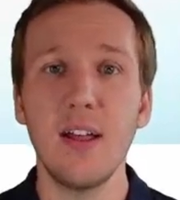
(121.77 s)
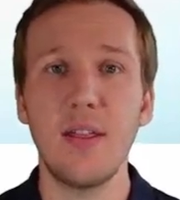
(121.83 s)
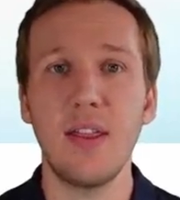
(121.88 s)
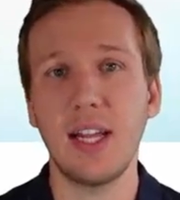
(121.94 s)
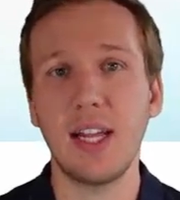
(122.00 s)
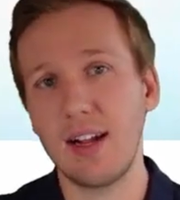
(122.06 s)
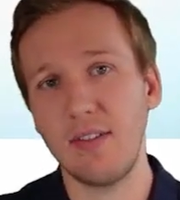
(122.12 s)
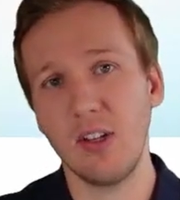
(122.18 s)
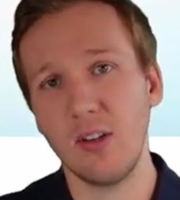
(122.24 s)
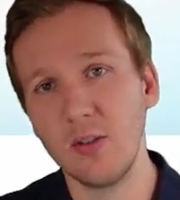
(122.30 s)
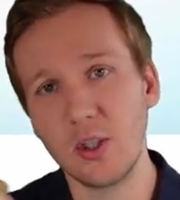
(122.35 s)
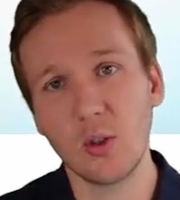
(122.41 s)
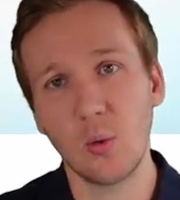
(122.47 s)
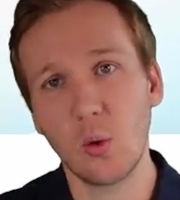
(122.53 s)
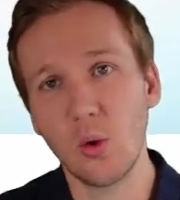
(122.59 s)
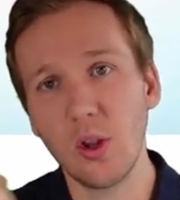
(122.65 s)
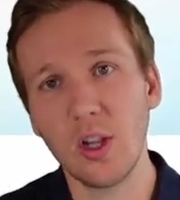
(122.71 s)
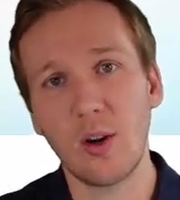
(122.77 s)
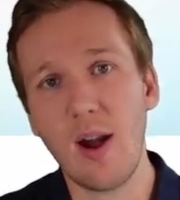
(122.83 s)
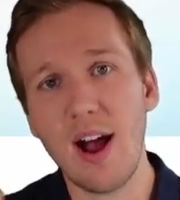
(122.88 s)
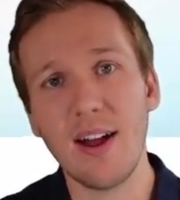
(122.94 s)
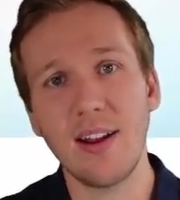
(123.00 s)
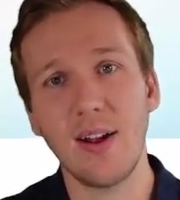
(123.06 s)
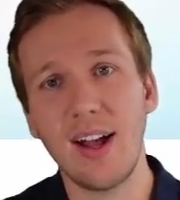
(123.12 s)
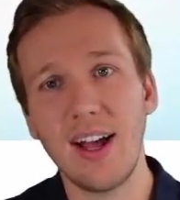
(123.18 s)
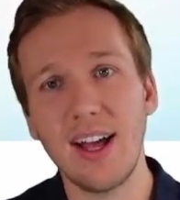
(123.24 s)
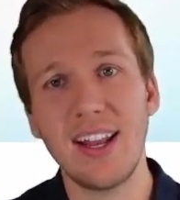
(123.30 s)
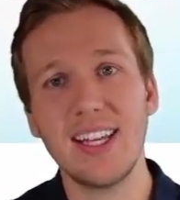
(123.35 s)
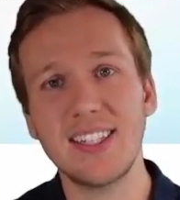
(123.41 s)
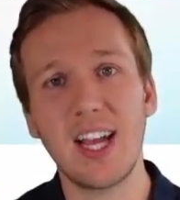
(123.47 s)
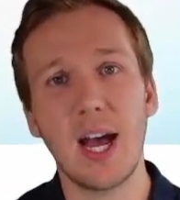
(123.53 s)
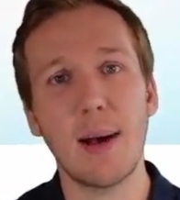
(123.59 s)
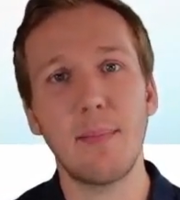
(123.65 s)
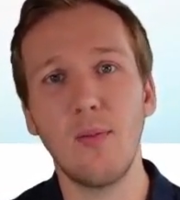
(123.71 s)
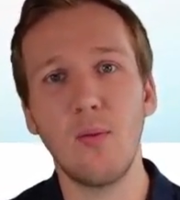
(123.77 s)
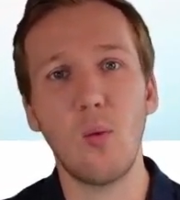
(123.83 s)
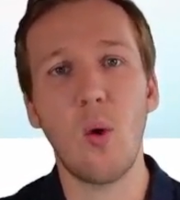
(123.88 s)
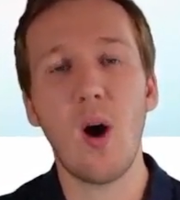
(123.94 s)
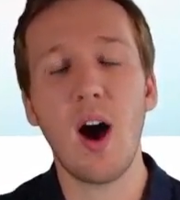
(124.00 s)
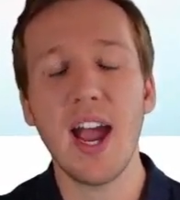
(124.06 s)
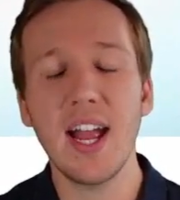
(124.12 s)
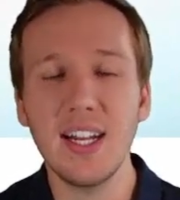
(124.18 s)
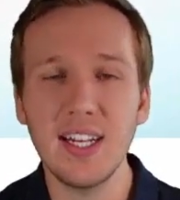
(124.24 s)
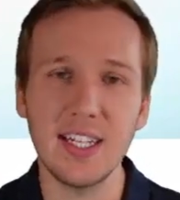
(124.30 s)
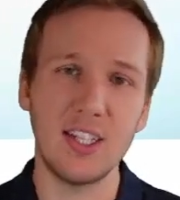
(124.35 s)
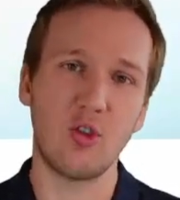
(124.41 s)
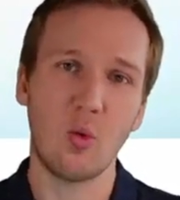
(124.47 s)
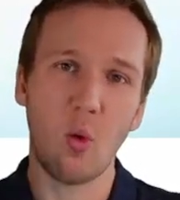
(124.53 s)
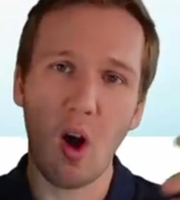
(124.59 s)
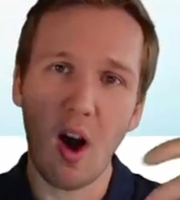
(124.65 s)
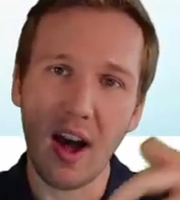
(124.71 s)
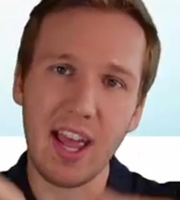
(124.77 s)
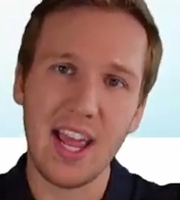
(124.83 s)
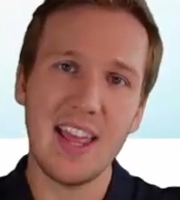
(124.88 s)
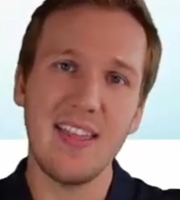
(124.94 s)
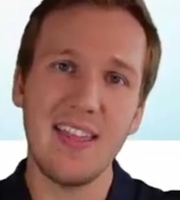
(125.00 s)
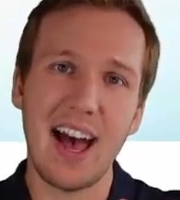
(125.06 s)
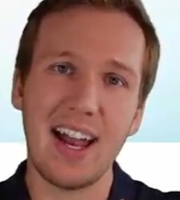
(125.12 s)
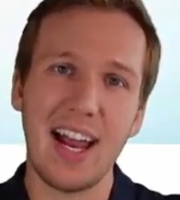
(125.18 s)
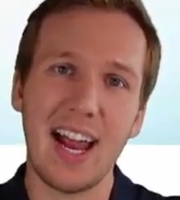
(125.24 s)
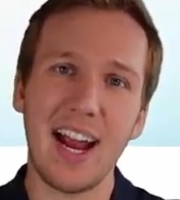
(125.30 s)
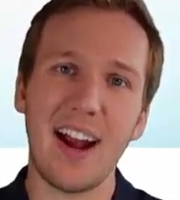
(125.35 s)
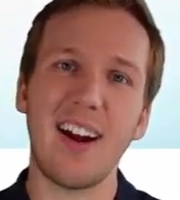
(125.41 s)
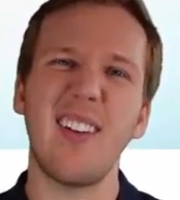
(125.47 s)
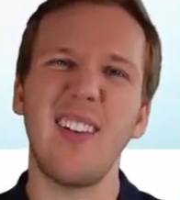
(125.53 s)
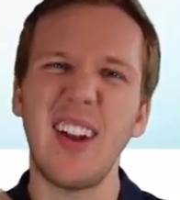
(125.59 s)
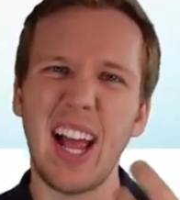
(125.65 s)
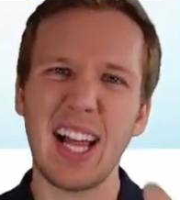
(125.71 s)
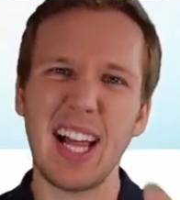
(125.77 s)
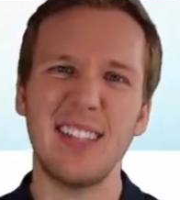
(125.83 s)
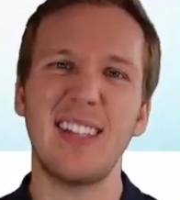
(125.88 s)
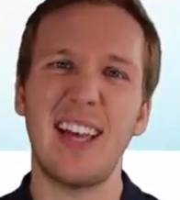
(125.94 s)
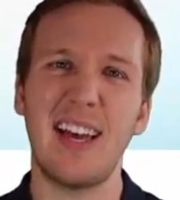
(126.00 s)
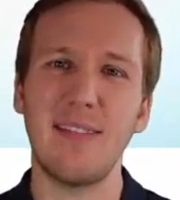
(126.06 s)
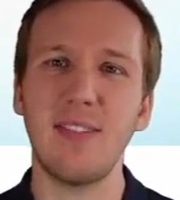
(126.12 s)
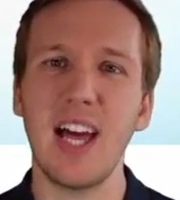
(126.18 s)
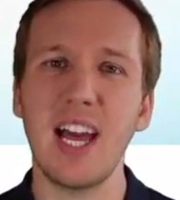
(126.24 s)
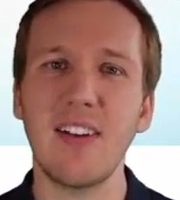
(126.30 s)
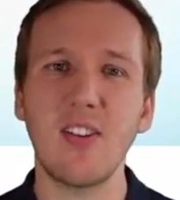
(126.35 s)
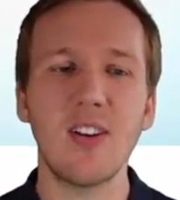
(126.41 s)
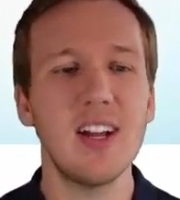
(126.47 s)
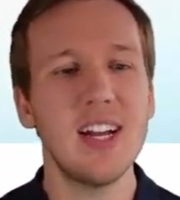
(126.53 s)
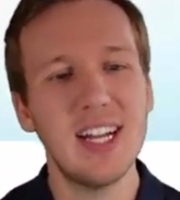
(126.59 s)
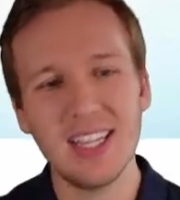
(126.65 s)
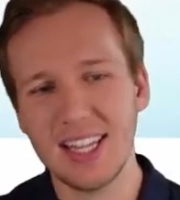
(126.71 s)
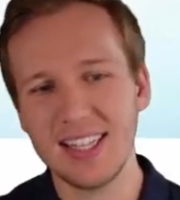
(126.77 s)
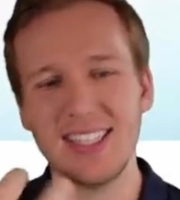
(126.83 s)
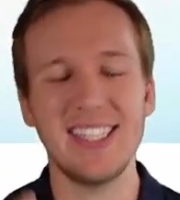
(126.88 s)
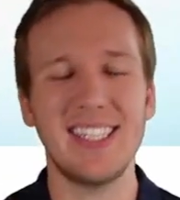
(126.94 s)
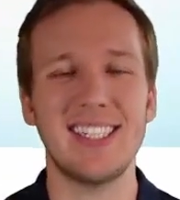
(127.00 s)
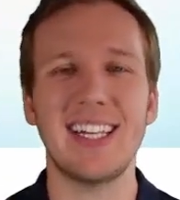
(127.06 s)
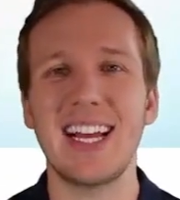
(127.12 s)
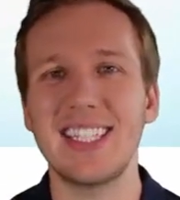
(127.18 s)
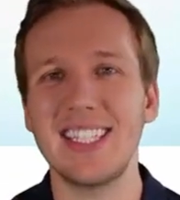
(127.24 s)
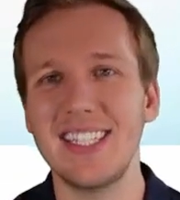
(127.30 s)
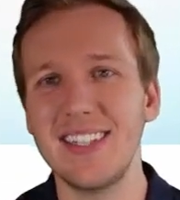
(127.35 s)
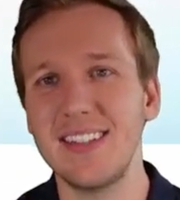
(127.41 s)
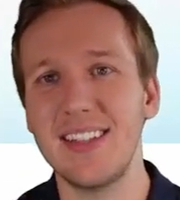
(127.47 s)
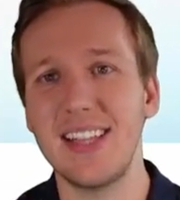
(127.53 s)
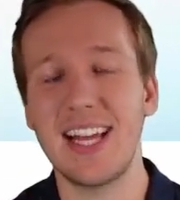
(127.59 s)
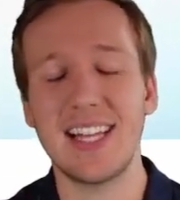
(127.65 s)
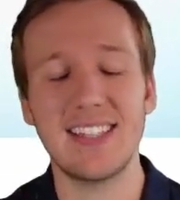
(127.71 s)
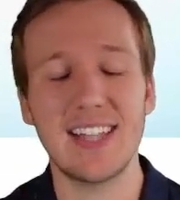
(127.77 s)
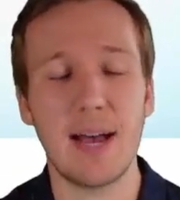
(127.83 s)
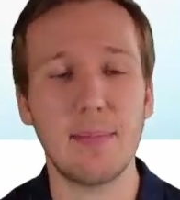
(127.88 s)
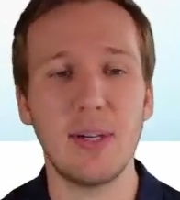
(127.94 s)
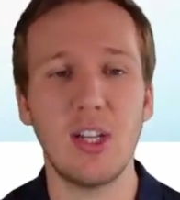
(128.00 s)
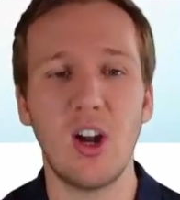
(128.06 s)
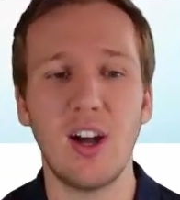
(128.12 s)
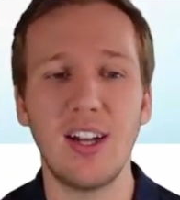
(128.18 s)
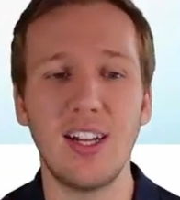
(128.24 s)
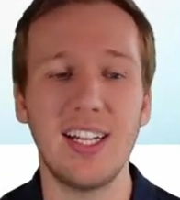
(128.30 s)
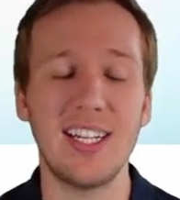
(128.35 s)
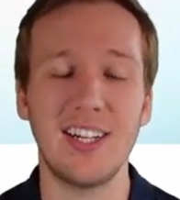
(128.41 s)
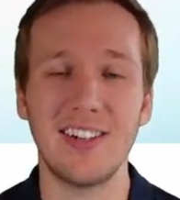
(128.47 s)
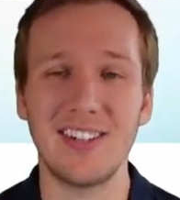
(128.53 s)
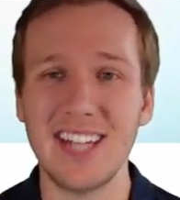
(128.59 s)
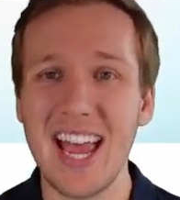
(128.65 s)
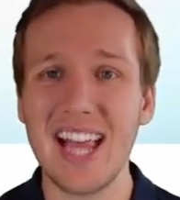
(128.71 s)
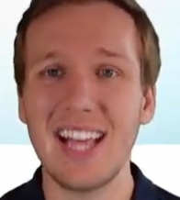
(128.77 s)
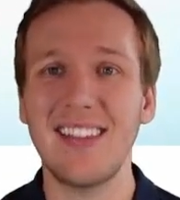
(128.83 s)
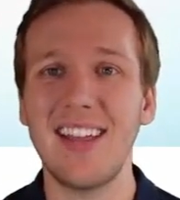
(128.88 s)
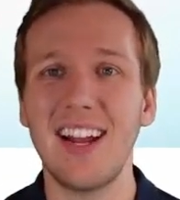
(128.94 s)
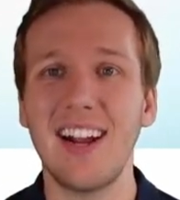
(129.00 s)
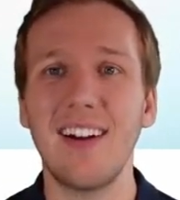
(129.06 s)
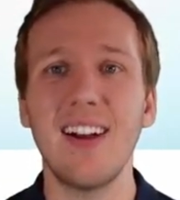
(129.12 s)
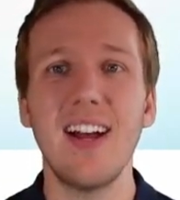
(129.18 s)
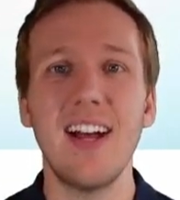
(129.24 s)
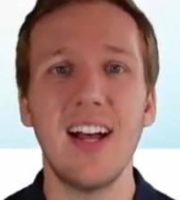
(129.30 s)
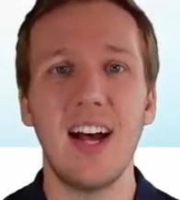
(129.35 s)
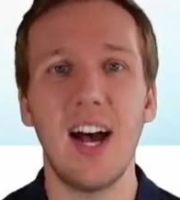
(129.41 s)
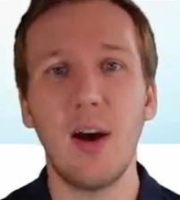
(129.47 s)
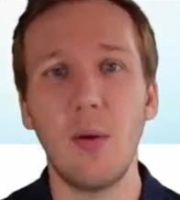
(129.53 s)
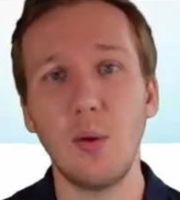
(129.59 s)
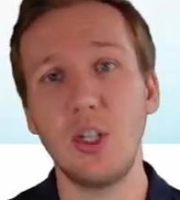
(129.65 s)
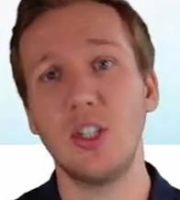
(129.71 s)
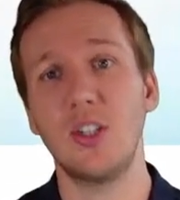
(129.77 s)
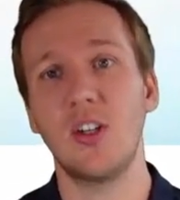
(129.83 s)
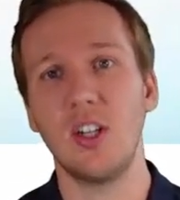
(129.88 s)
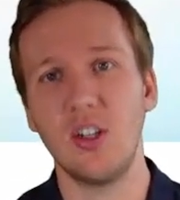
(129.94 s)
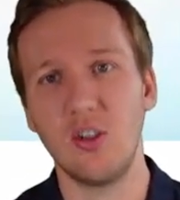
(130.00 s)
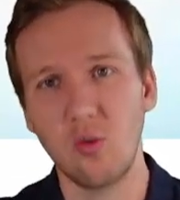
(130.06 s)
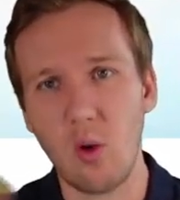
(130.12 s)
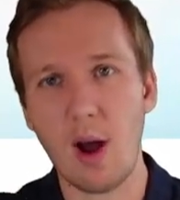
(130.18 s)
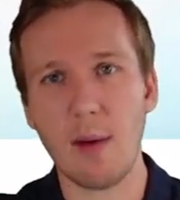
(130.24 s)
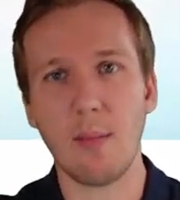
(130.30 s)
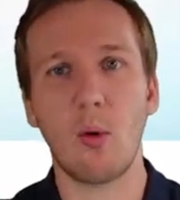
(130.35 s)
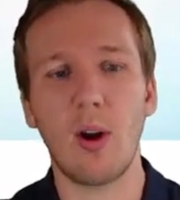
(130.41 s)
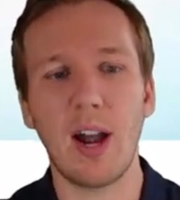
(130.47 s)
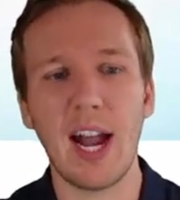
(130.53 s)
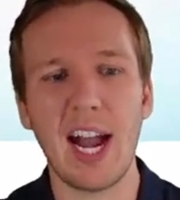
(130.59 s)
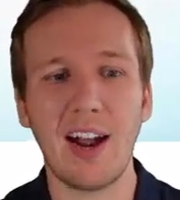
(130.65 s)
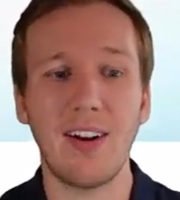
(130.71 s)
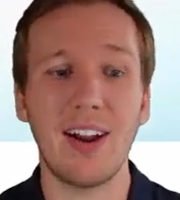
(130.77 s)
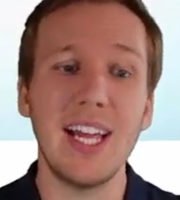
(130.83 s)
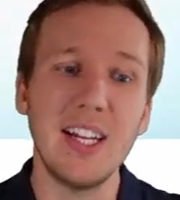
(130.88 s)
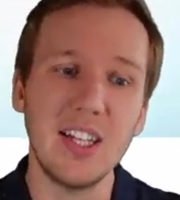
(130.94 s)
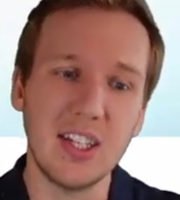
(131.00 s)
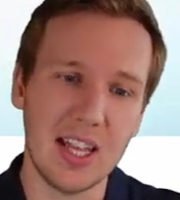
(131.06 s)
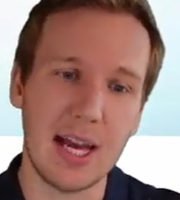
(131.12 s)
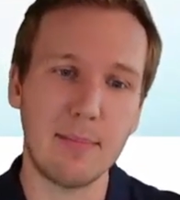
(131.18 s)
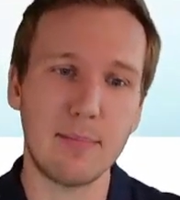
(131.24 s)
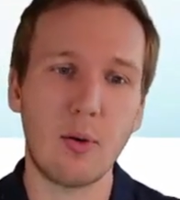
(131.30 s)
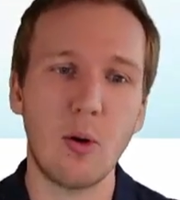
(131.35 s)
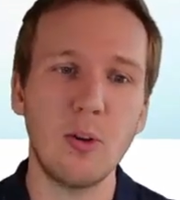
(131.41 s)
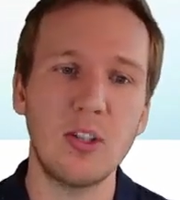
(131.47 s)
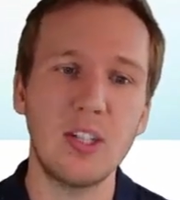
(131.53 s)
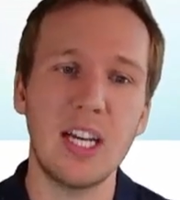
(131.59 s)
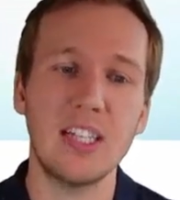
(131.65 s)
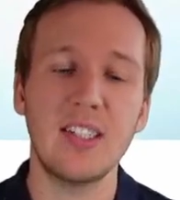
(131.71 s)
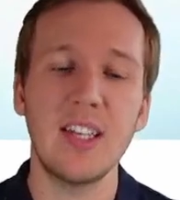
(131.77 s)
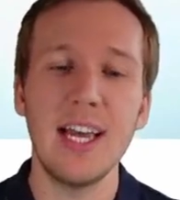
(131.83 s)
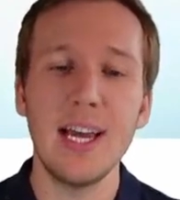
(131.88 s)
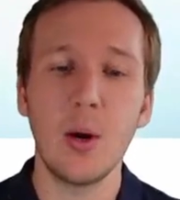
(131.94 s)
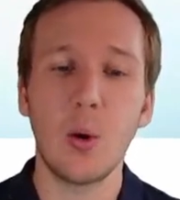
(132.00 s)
Think of, swirling around a nice cup of wine to draw in that air to enhance that flavor. That's the exact thing that's happening in your tank there, which is going to draw more air into that process.